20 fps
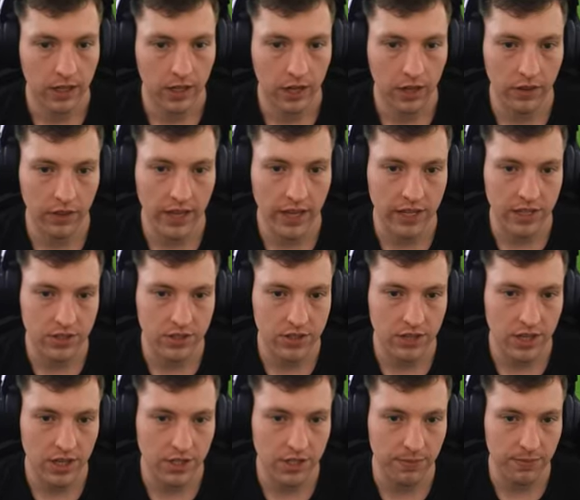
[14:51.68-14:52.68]
Oh, that is
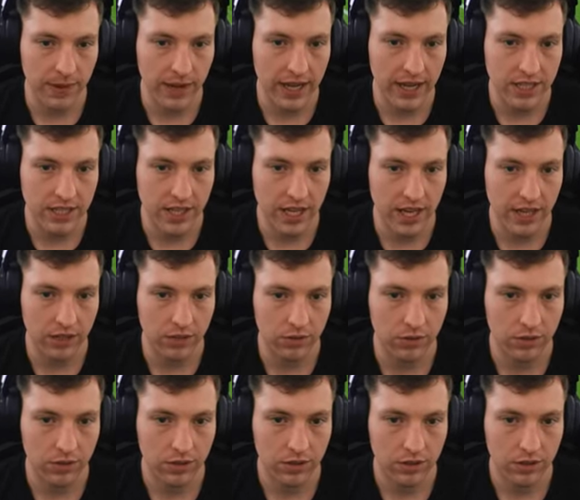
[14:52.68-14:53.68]
such a bad
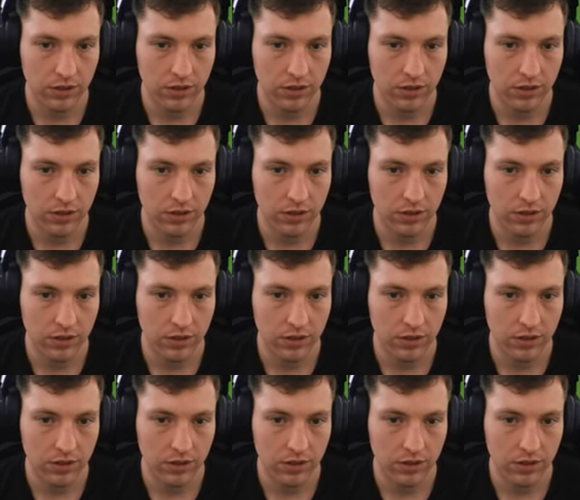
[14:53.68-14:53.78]
tackle.